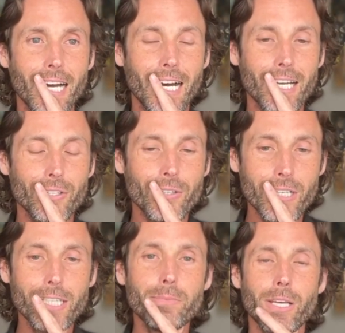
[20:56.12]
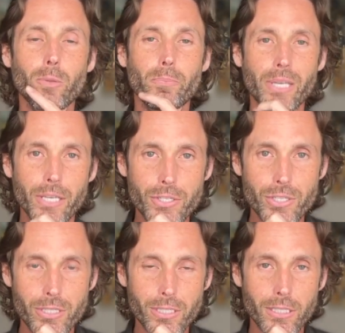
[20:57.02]
your email
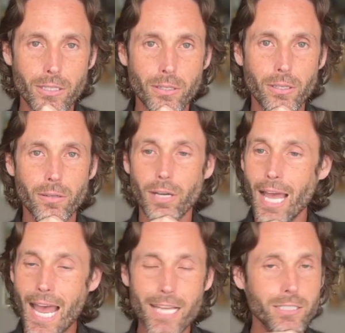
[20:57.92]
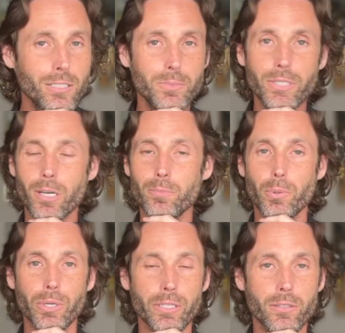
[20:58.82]
pitch has to be on
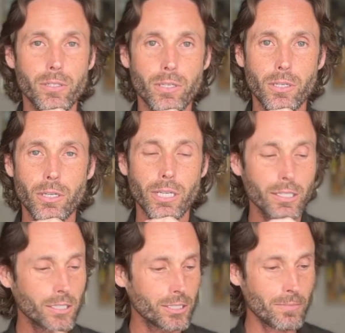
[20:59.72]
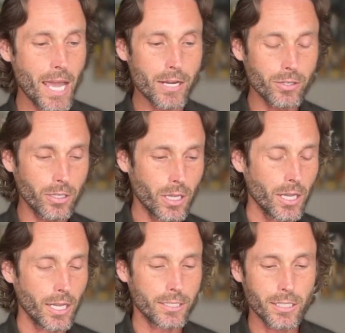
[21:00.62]
point. Now, it doesn't matter
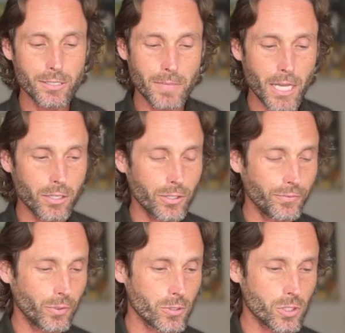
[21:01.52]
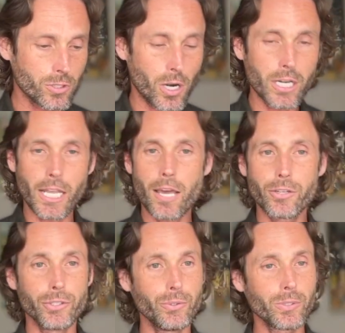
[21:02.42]
if you're starting out
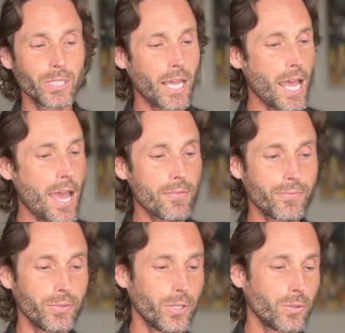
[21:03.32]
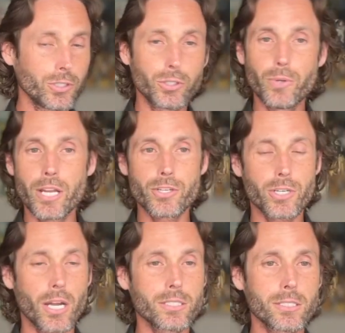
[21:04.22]
and you only have, the 2 headshots,